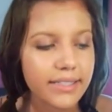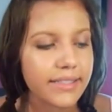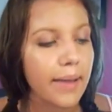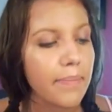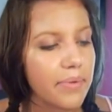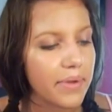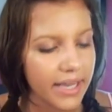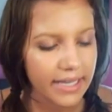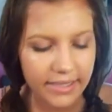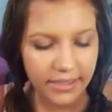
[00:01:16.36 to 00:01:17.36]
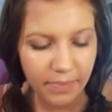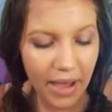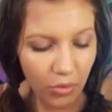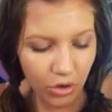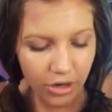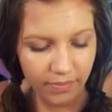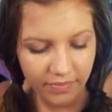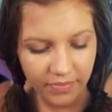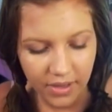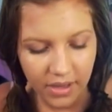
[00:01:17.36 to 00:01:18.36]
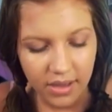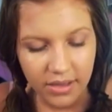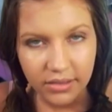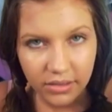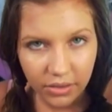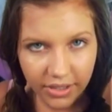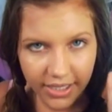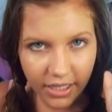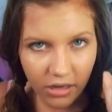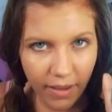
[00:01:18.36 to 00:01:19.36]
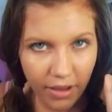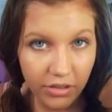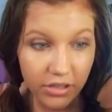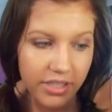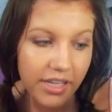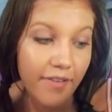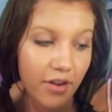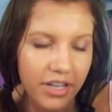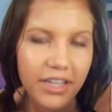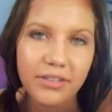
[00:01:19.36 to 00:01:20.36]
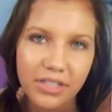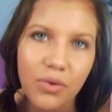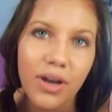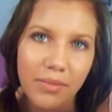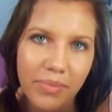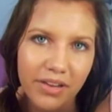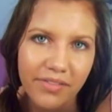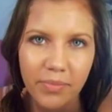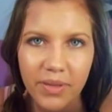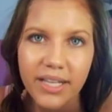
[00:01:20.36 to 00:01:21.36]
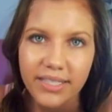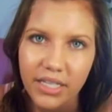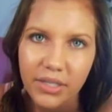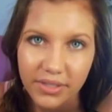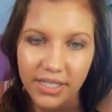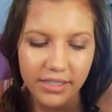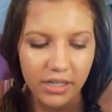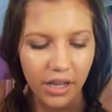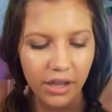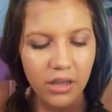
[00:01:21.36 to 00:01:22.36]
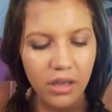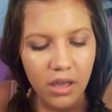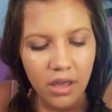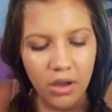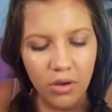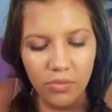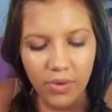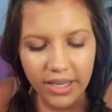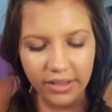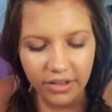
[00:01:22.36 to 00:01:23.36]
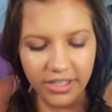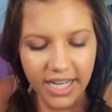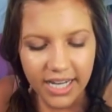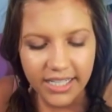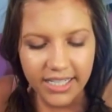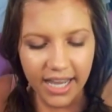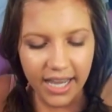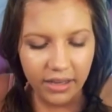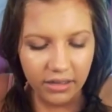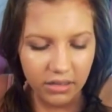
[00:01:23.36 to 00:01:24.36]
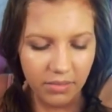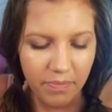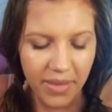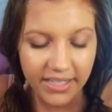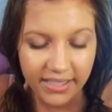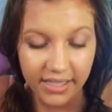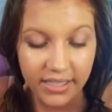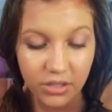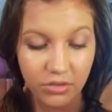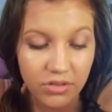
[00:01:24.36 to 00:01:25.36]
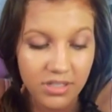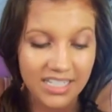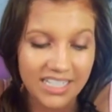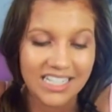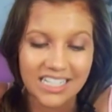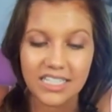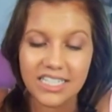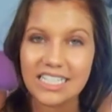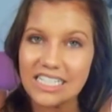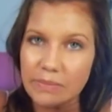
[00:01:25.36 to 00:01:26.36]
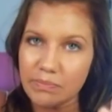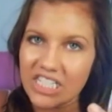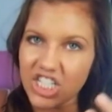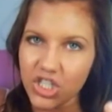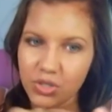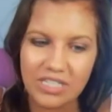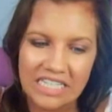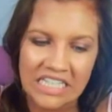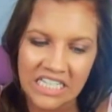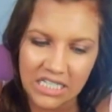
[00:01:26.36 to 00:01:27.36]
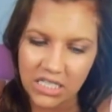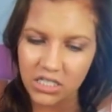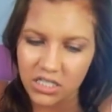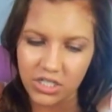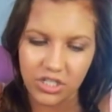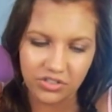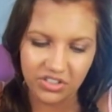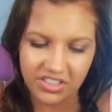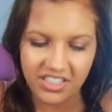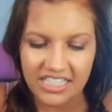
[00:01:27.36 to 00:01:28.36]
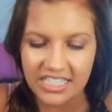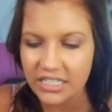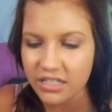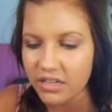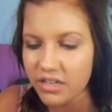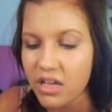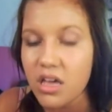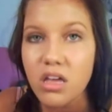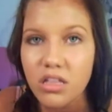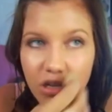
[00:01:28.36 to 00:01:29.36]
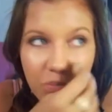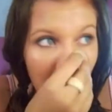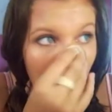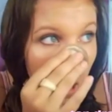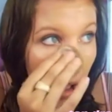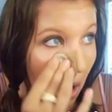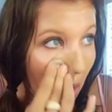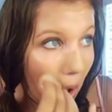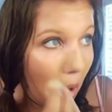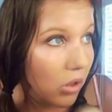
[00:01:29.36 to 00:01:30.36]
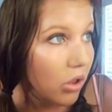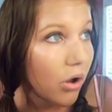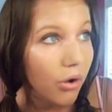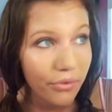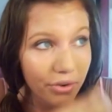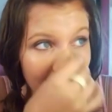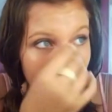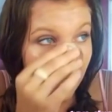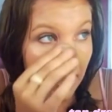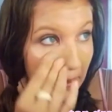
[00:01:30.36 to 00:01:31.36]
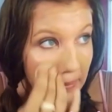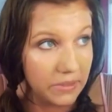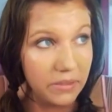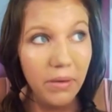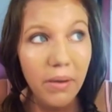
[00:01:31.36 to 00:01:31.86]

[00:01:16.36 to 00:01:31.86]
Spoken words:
the next step is powder. So you take your powder. You see I've already used quite a bit of it because I use this on a regular day-to-day basis. You get as much as you can on your little thing. You put it all over your face.